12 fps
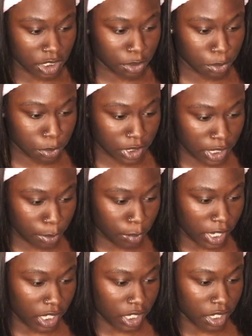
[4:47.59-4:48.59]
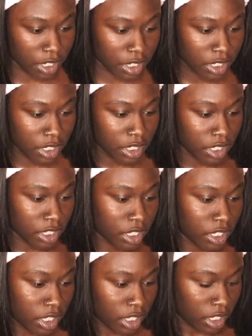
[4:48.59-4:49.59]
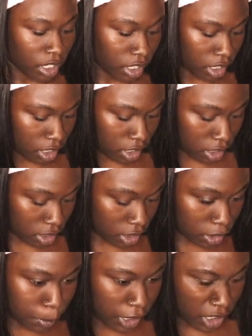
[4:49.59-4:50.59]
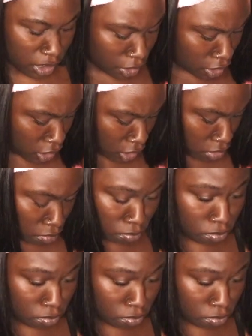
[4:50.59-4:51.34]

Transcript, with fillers: little kit right here uh, it's pretty interesting